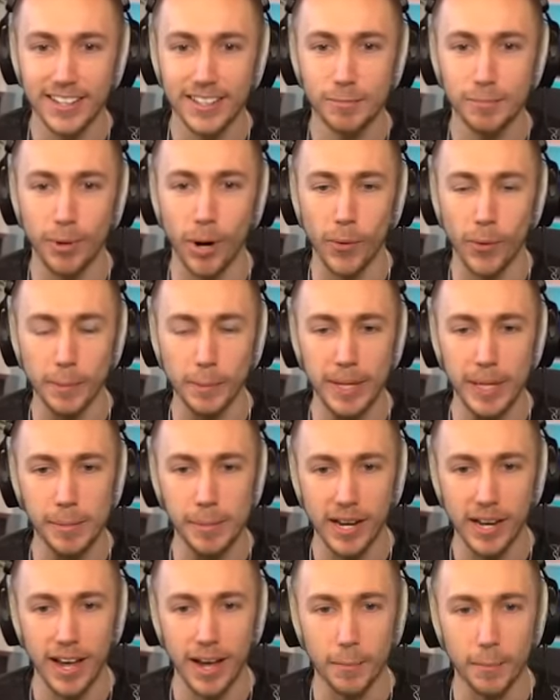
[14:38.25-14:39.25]
Blowing people
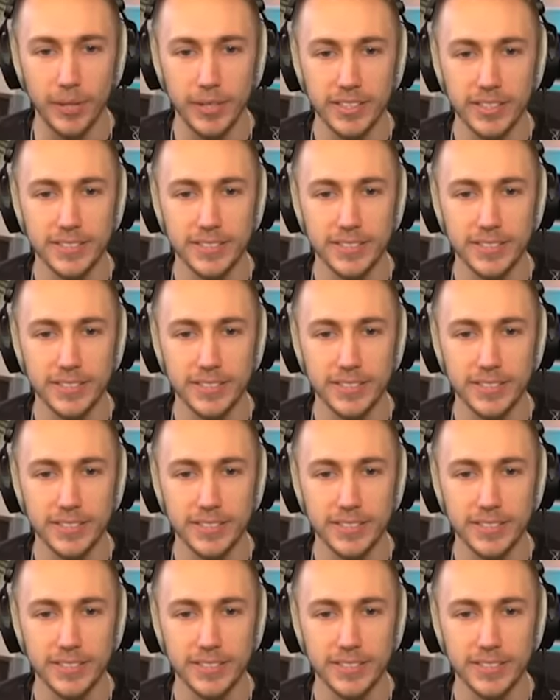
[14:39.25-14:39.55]
stuck up. on you.